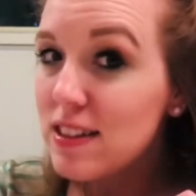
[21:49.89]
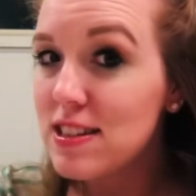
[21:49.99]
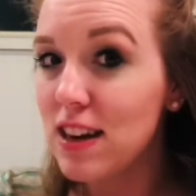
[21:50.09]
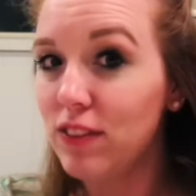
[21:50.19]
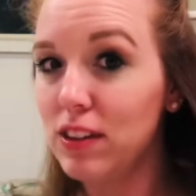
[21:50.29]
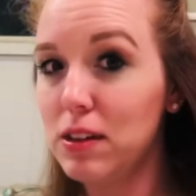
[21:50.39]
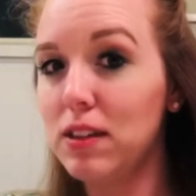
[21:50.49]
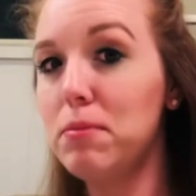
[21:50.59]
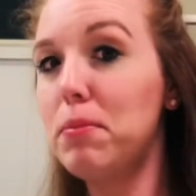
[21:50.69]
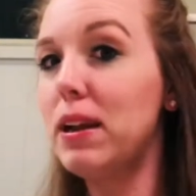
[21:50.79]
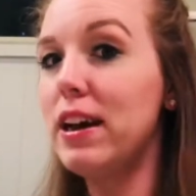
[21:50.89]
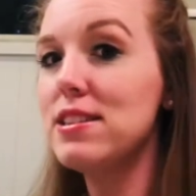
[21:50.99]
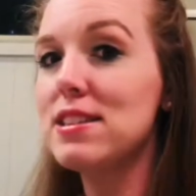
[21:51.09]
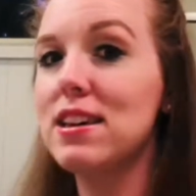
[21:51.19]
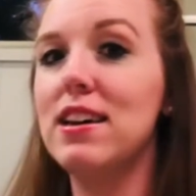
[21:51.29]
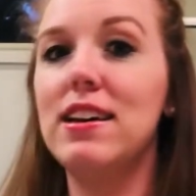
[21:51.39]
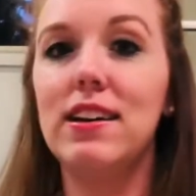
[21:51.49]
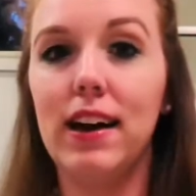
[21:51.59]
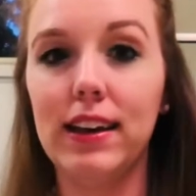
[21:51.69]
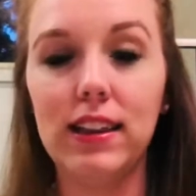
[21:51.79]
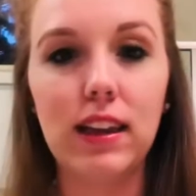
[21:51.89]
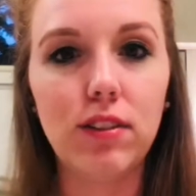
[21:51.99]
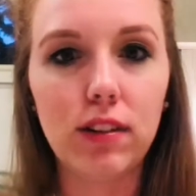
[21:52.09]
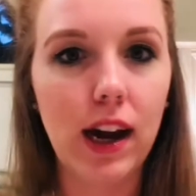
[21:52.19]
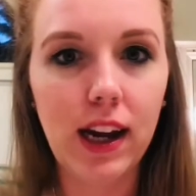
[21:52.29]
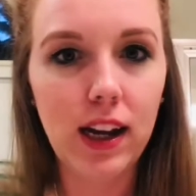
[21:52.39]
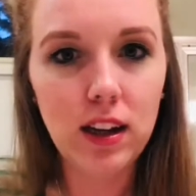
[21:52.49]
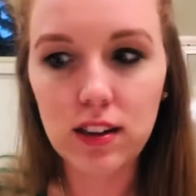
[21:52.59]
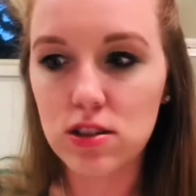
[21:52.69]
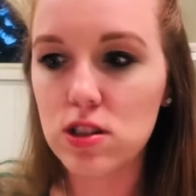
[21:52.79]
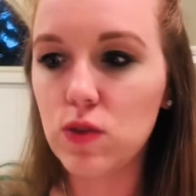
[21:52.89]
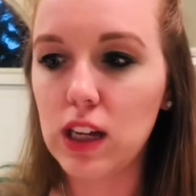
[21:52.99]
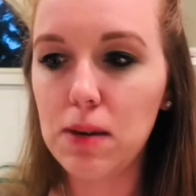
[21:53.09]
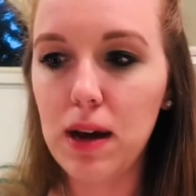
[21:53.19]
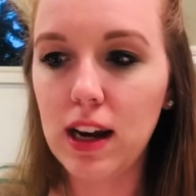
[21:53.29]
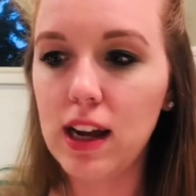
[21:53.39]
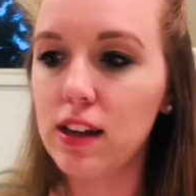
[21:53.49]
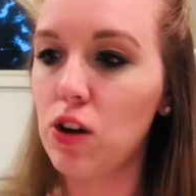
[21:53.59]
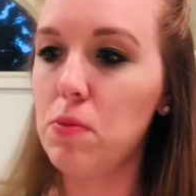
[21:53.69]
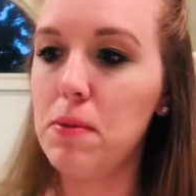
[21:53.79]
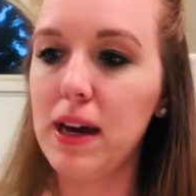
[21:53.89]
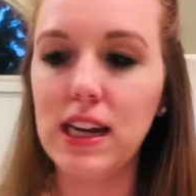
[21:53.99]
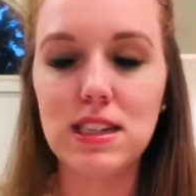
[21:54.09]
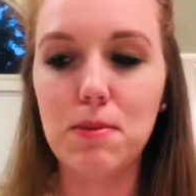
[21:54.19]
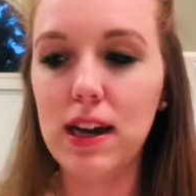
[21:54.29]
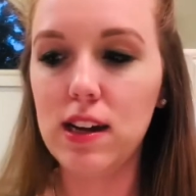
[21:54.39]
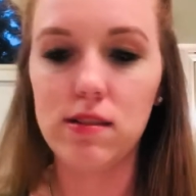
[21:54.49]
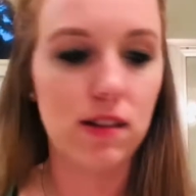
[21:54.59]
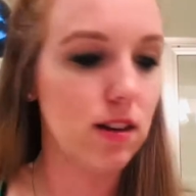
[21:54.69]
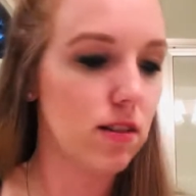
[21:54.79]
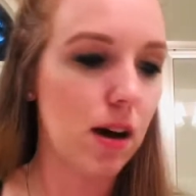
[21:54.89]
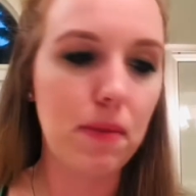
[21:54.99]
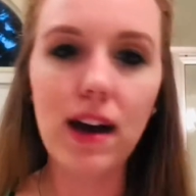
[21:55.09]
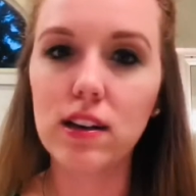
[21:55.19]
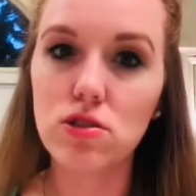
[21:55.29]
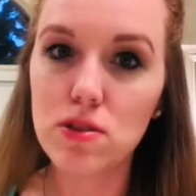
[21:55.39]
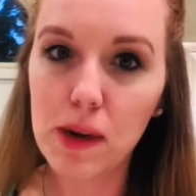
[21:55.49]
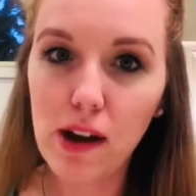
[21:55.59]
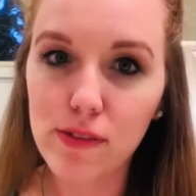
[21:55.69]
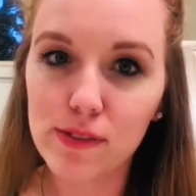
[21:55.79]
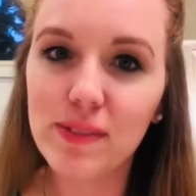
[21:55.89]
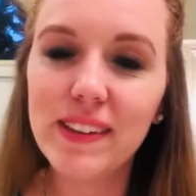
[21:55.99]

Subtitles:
It's a definite plus. I can leave it right here and just forget about it and go put my kid to bed and then come back and it should be off.